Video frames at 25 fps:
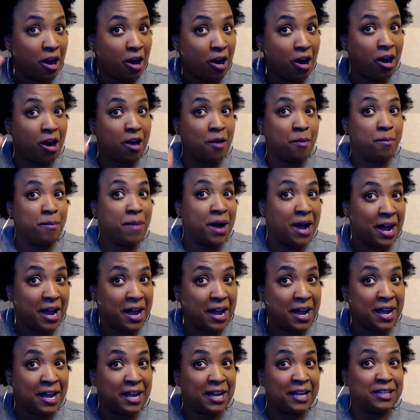our
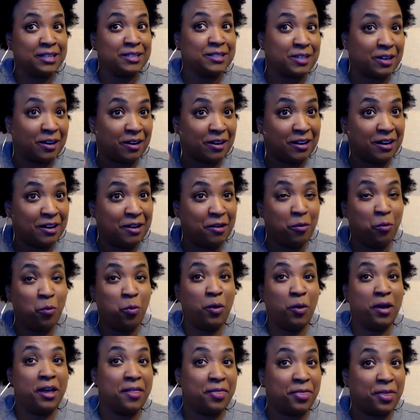minds
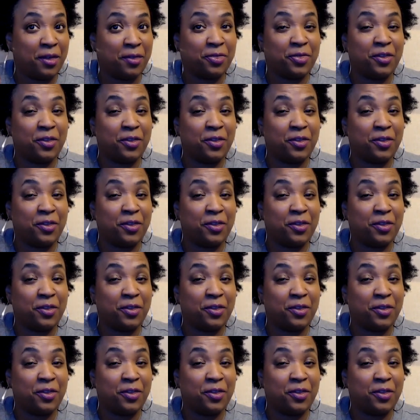with the